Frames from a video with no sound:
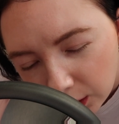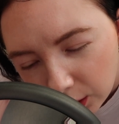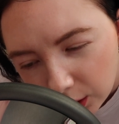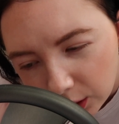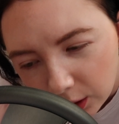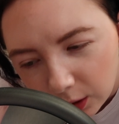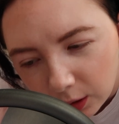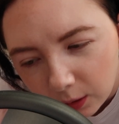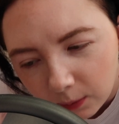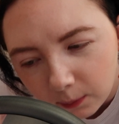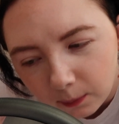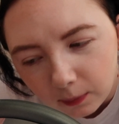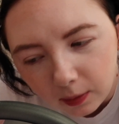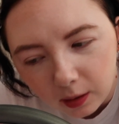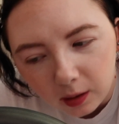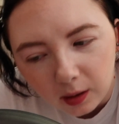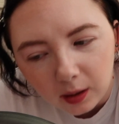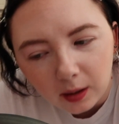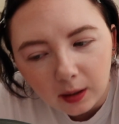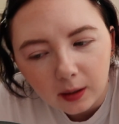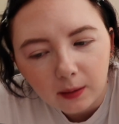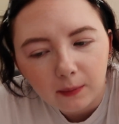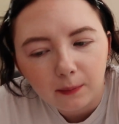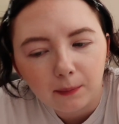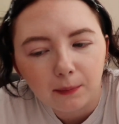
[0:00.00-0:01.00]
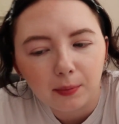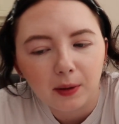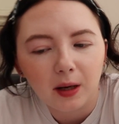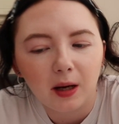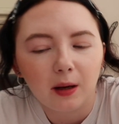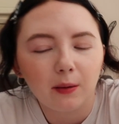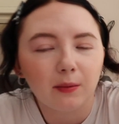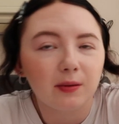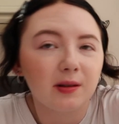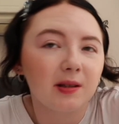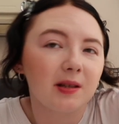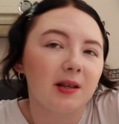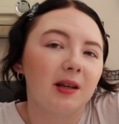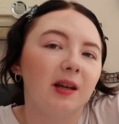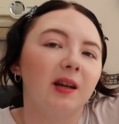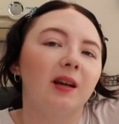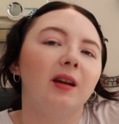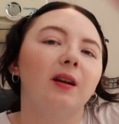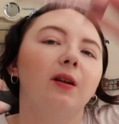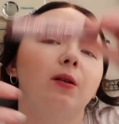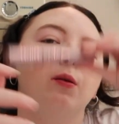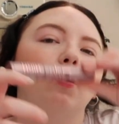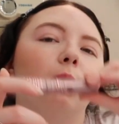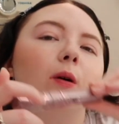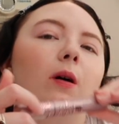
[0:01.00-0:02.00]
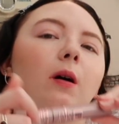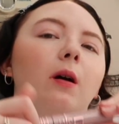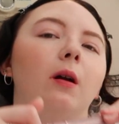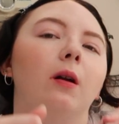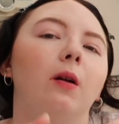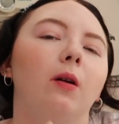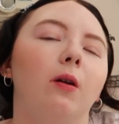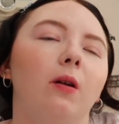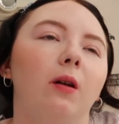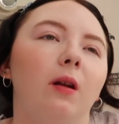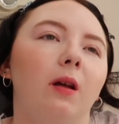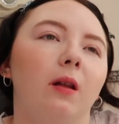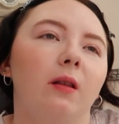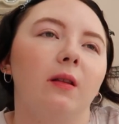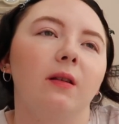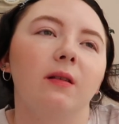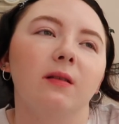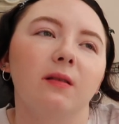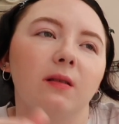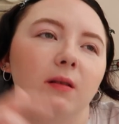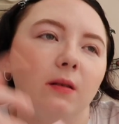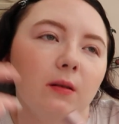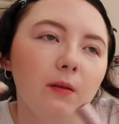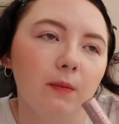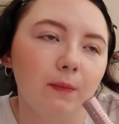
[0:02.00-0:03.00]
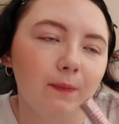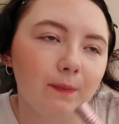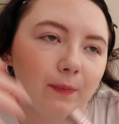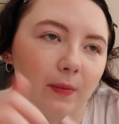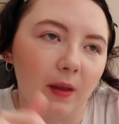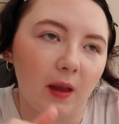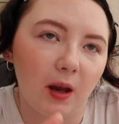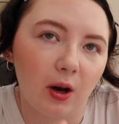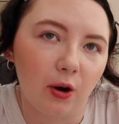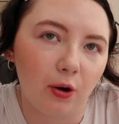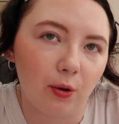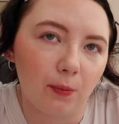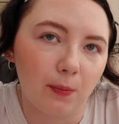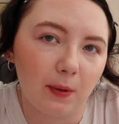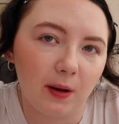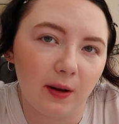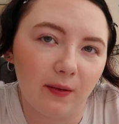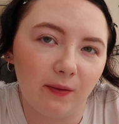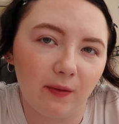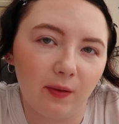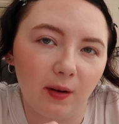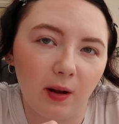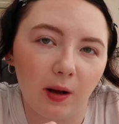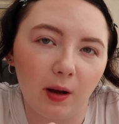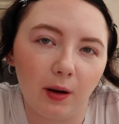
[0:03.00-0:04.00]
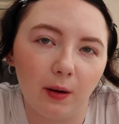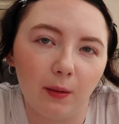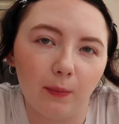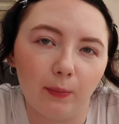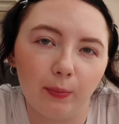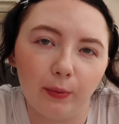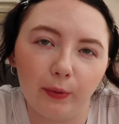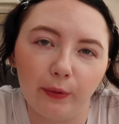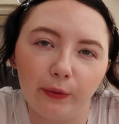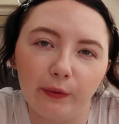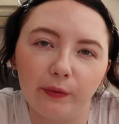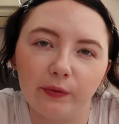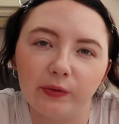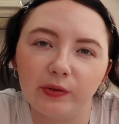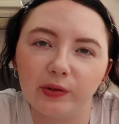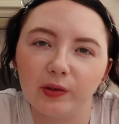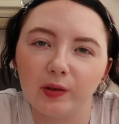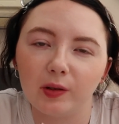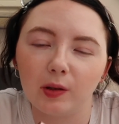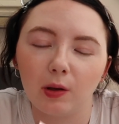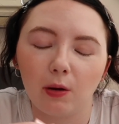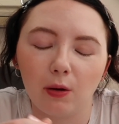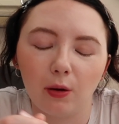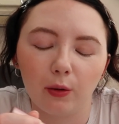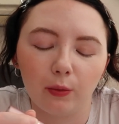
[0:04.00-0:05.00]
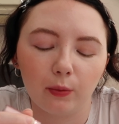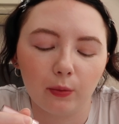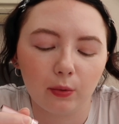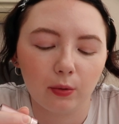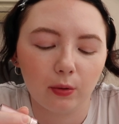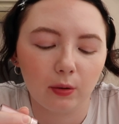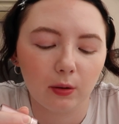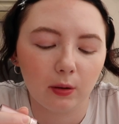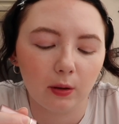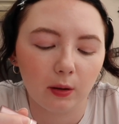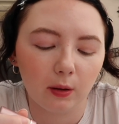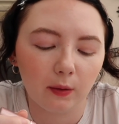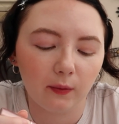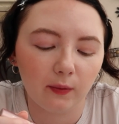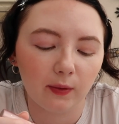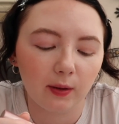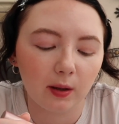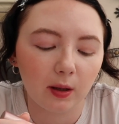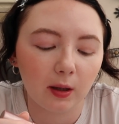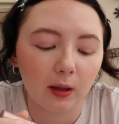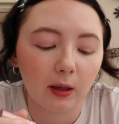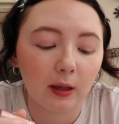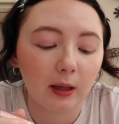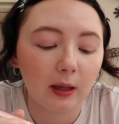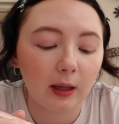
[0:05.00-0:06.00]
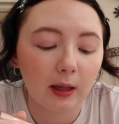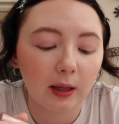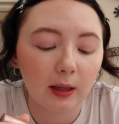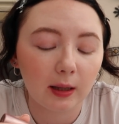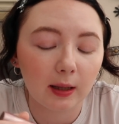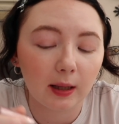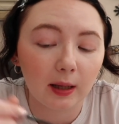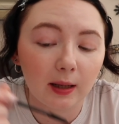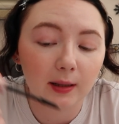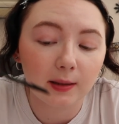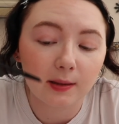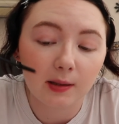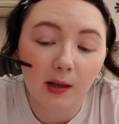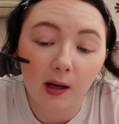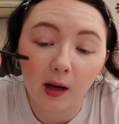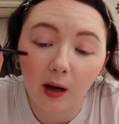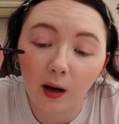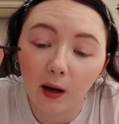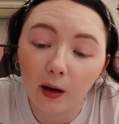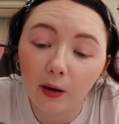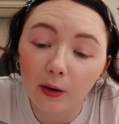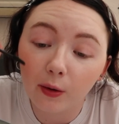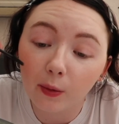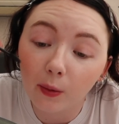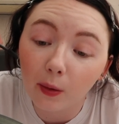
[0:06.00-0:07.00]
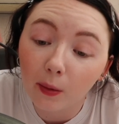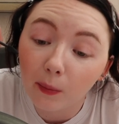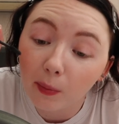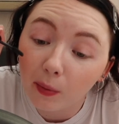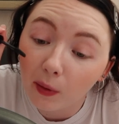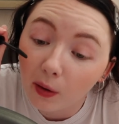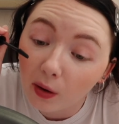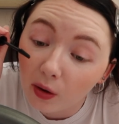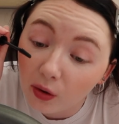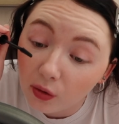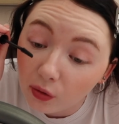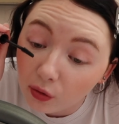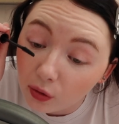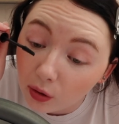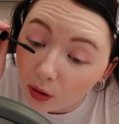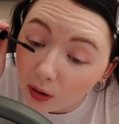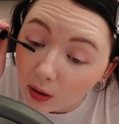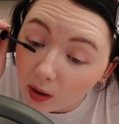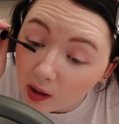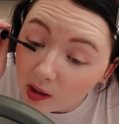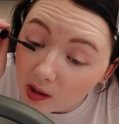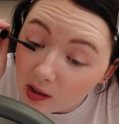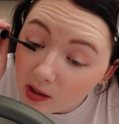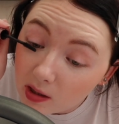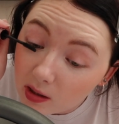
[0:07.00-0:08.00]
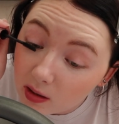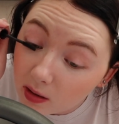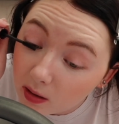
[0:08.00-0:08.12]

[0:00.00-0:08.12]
you might be able to hear quite a lot. Like there's a aeroplane flying above, so if you can hear that, I do apologise.